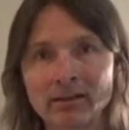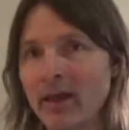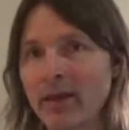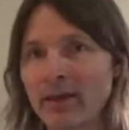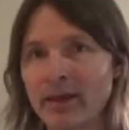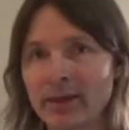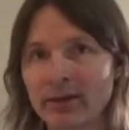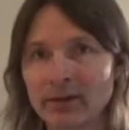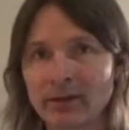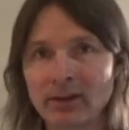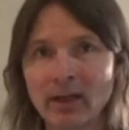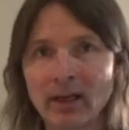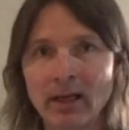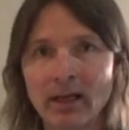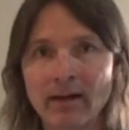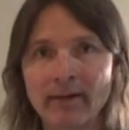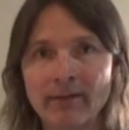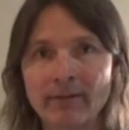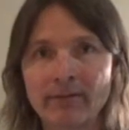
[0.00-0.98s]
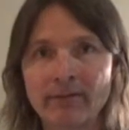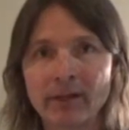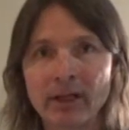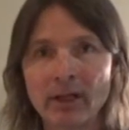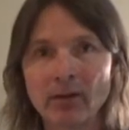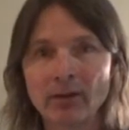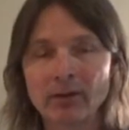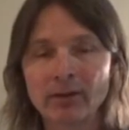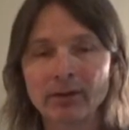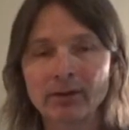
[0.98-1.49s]
This
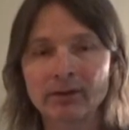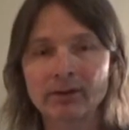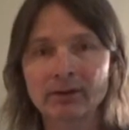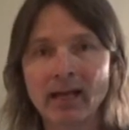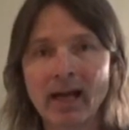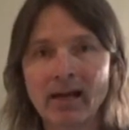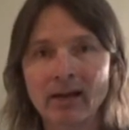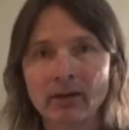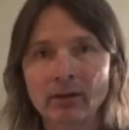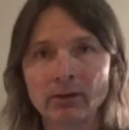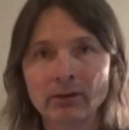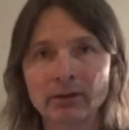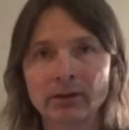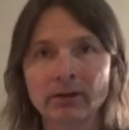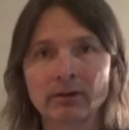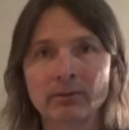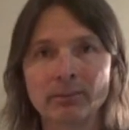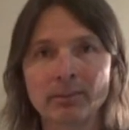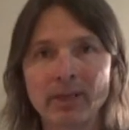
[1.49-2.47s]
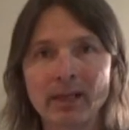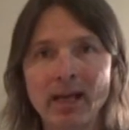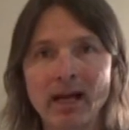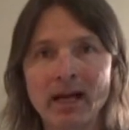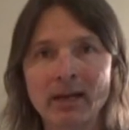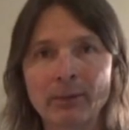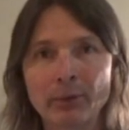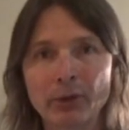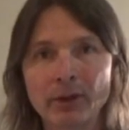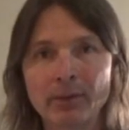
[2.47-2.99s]
video is titled
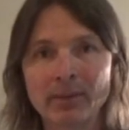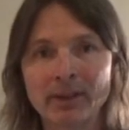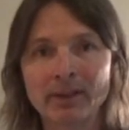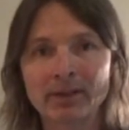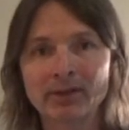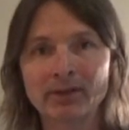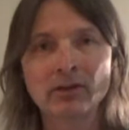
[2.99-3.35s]
Beyond Rudiments.